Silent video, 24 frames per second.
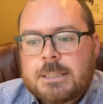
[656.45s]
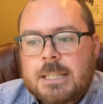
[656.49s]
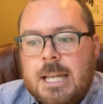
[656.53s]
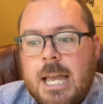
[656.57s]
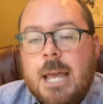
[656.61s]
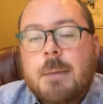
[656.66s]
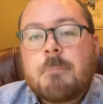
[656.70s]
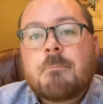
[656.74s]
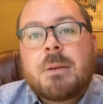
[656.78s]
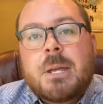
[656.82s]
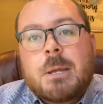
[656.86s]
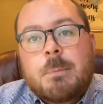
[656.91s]

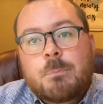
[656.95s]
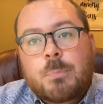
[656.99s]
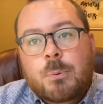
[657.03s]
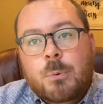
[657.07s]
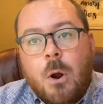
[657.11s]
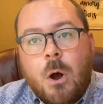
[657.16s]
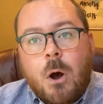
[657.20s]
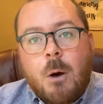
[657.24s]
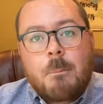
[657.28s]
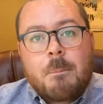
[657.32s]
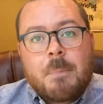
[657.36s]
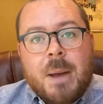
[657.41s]
and be
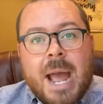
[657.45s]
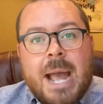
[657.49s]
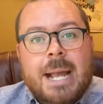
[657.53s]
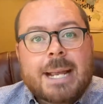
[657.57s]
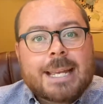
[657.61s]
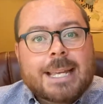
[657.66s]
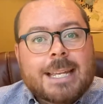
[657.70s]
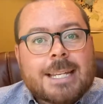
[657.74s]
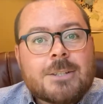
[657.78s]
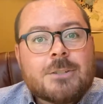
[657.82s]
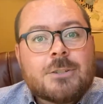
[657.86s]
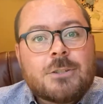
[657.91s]
brought
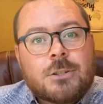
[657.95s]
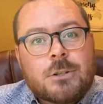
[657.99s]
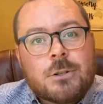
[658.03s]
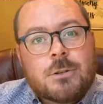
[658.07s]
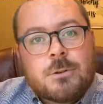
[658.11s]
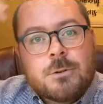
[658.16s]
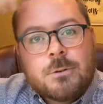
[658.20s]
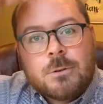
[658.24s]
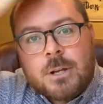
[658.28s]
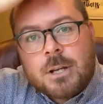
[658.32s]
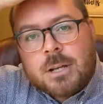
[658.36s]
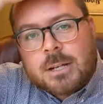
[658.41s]
back
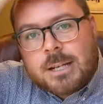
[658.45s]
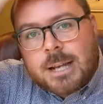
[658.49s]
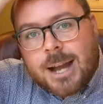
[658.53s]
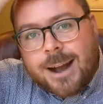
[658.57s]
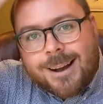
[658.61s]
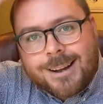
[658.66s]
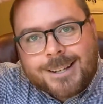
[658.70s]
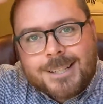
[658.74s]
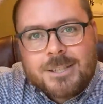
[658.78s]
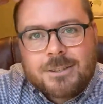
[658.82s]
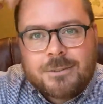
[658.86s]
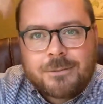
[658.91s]
into
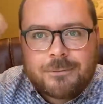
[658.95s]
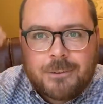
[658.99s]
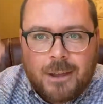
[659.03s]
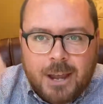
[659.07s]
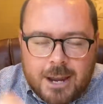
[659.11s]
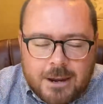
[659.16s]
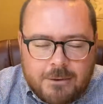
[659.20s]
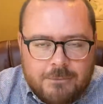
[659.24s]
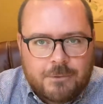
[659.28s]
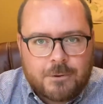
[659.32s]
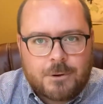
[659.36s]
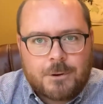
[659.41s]
God's
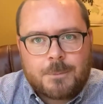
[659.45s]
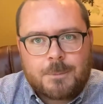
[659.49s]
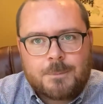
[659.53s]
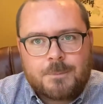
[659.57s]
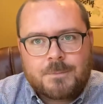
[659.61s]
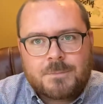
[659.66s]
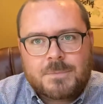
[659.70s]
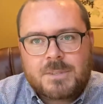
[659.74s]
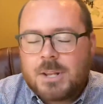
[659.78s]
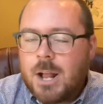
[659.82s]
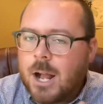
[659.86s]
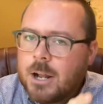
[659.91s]
favor?
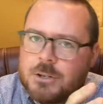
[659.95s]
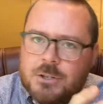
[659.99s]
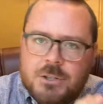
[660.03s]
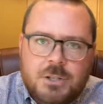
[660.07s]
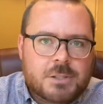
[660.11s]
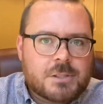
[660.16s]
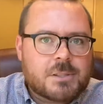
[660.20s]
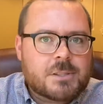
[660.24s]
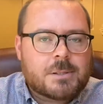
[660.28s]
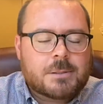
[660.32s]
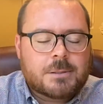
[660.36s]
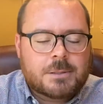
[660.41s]
It's not
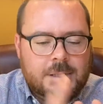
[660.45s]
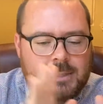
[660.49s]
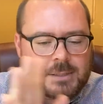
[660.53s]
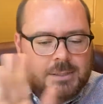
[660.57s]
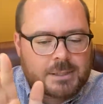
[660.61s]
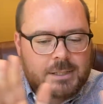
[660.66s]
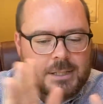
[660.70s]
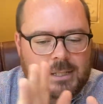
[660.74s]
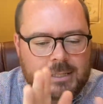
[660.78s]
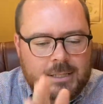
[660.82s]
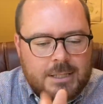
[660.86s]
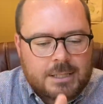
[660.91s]
just,
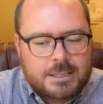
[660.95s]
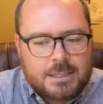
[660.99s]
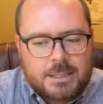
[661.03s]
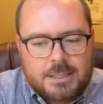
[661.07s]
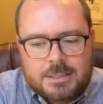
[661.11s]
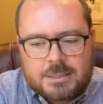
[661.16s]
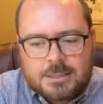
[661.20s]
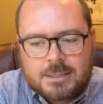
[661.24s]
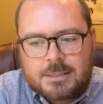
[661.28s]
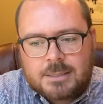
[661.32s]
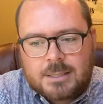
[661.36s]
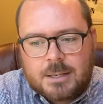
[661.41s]
listen, and then
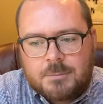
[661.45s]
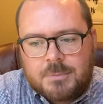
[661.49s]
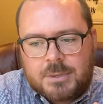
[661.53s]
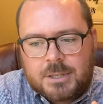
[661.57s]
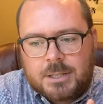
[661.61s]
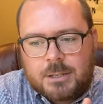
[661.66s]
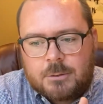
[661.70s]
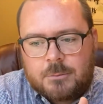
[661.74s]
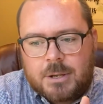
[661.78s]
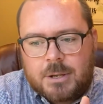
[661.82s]
this is something that